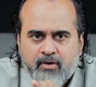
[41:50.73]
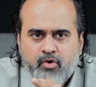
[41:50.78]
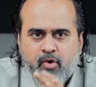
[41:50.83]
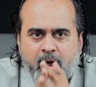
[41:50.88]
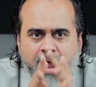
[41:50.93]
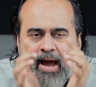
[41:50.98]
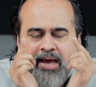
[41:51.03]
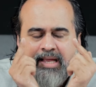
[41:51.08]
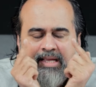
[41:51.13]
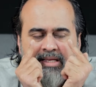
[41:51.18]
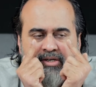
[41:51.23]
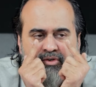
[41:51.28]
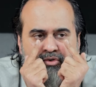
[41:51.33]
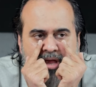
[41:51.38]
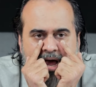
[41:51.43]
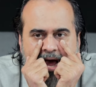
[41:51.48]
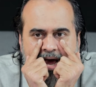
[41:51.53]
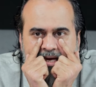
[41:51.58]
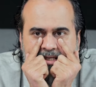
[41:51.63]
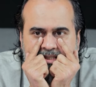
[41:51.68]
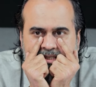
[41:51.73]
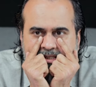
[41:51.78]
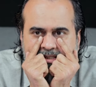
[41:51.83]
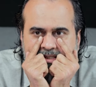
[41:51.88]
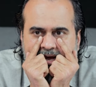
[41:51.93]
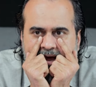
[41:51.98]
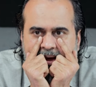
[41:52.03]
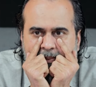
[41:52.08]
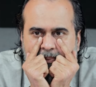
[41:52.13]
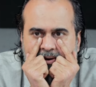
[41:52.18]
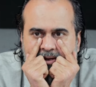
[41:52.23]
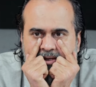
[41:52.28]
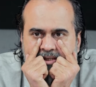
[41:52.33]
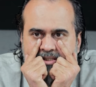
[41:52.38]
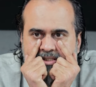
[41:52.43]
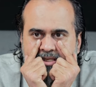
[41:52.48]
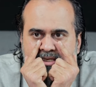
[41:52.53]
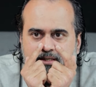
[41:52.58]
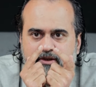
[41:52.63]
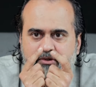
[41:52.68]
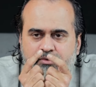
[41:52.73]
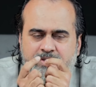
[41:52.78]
To I, to the eyes, the happening is there.